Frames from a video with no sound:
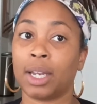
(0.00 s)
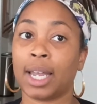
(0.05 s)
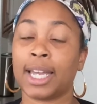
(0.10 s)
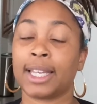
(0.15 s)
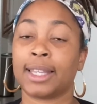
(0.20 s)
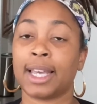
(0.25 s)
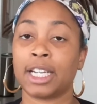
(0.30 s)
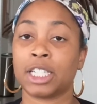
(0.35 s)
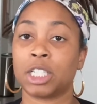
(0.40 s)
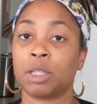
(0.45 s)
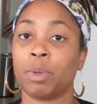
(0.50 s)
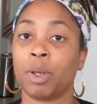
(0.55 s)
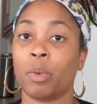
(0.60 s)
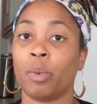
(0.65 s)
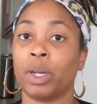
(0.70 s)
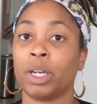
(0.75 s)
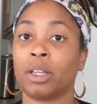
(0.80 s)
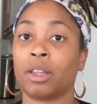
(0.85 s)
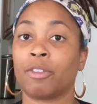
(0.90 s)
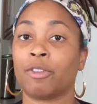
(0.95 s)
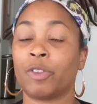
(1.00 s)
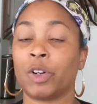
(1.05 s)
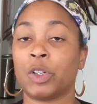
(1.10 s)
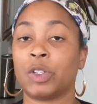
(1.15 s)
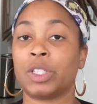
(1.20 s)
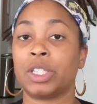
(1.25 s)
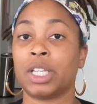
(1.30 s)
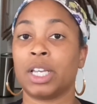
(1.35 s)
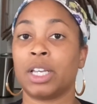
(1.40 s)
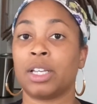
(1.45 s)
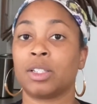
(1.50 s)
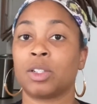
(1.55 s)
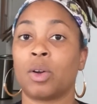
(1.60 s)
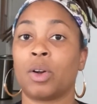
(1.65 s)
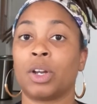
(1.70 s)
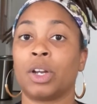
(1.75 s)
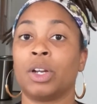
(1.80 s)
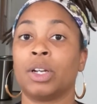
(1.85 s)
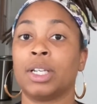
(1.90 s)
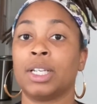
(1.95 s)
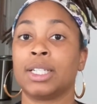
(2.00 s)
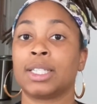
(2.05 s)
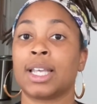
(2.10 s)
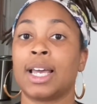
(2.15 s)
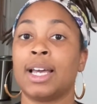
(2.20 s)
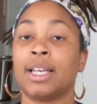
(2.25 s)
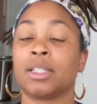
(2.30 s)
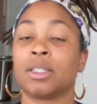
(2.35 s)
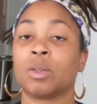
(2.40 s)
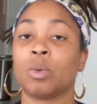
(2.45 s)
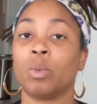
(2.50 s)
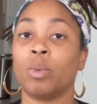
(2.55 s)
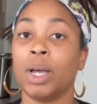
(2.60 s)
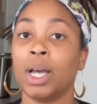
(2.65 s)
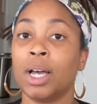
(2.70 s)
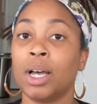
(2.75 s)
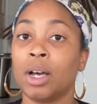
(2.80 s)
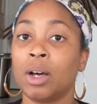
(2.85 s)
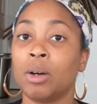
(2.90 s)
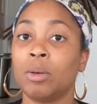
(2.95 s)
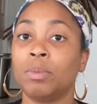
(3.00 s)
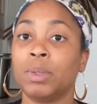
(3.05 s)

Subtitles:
Like, that should be one of the first things on your list as well,